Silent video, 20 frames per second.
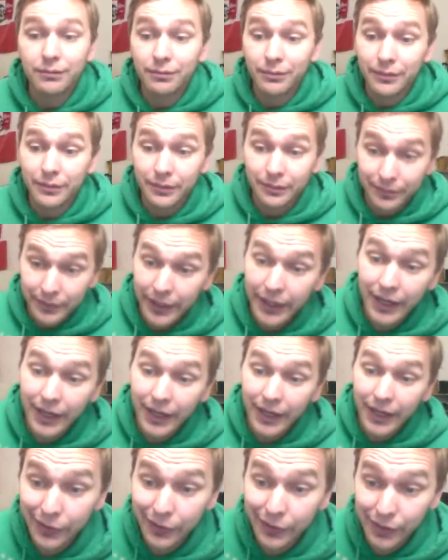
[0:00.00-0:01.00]
Yeah, I
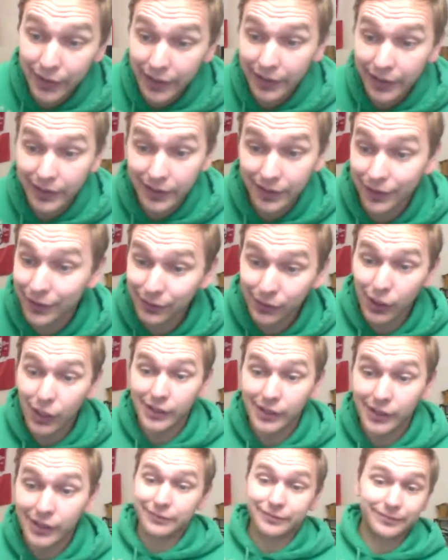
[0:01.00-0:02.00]
agree. And a lot
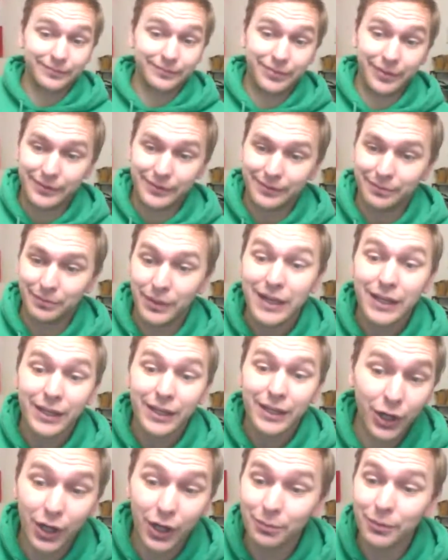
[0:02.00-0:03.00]
of you
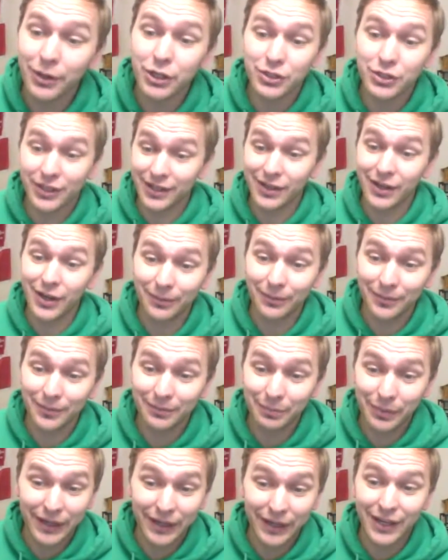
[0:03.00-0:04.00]
almost can
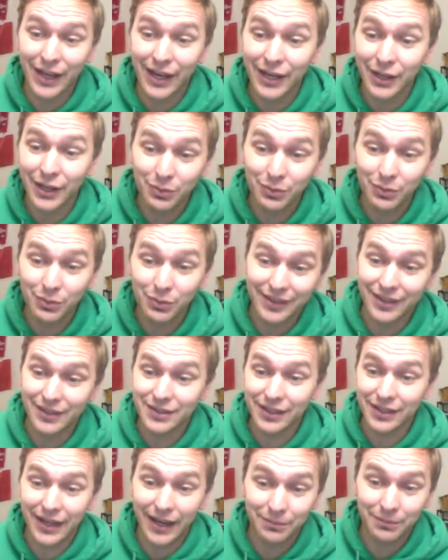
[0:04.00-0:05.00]
pick anyone in this
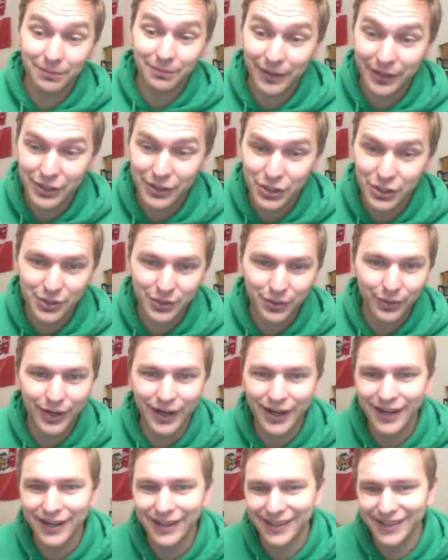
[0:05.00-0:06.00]
game that could score.
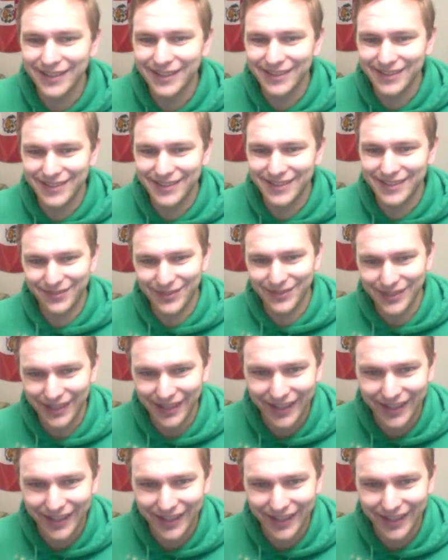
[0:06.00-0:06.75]
It seems like.